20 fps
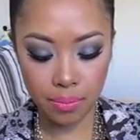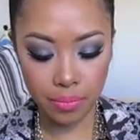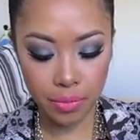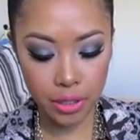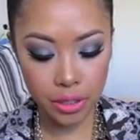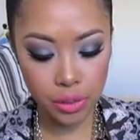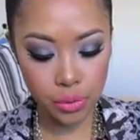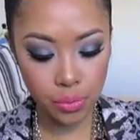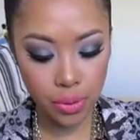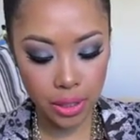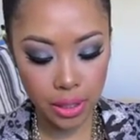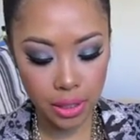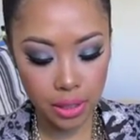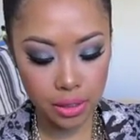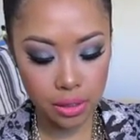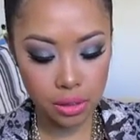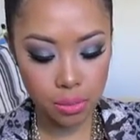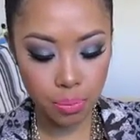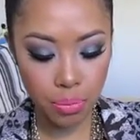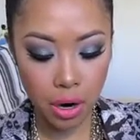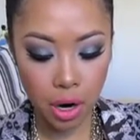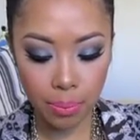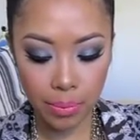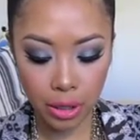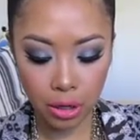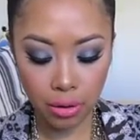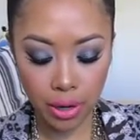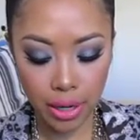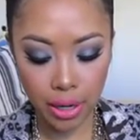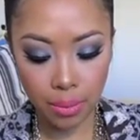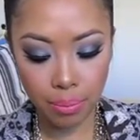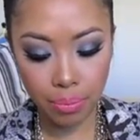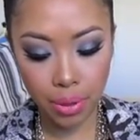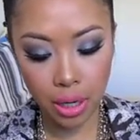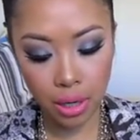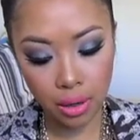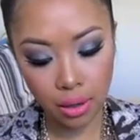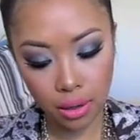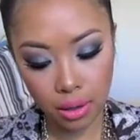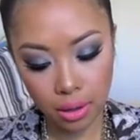this one is Pomegranate
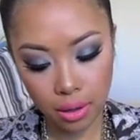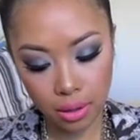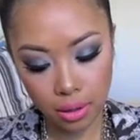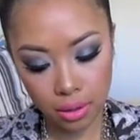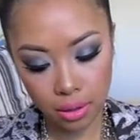Punk.